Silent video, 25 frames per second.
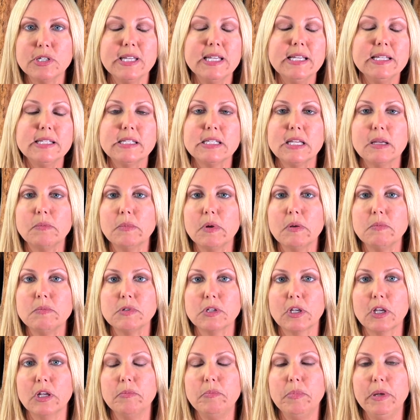These
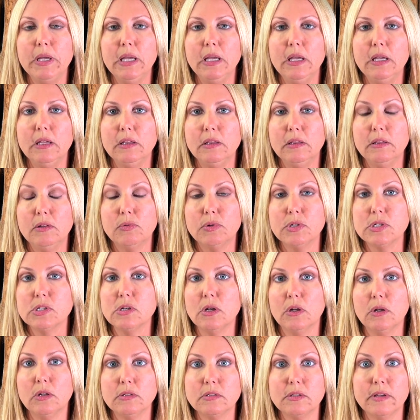symptoms could be the
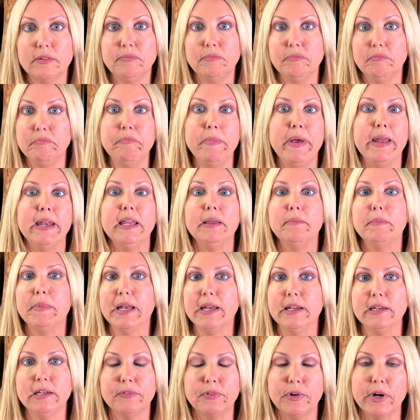result of many,
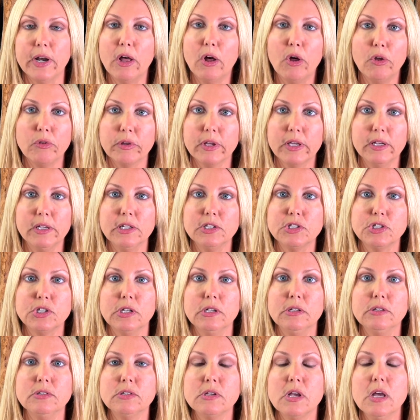many different health
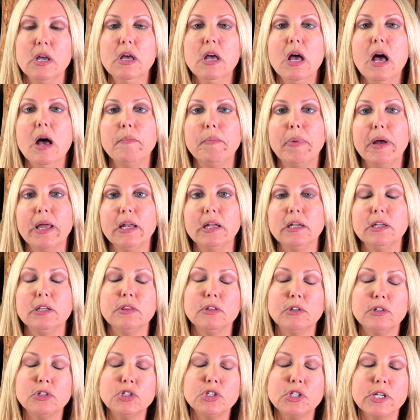conditions, but
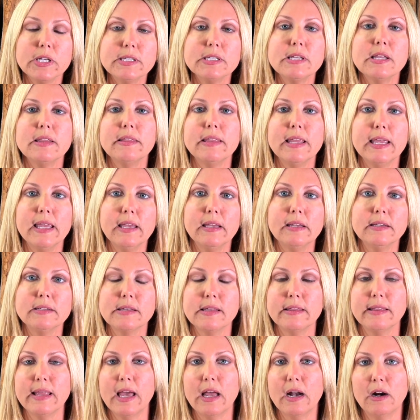they're just things
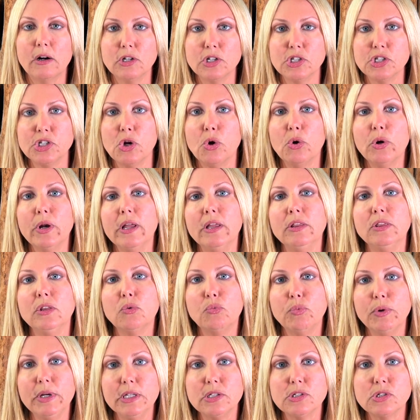that are shown in
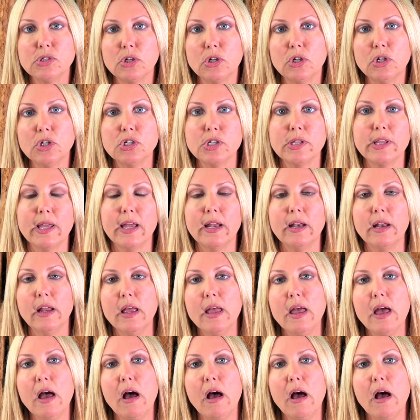the research that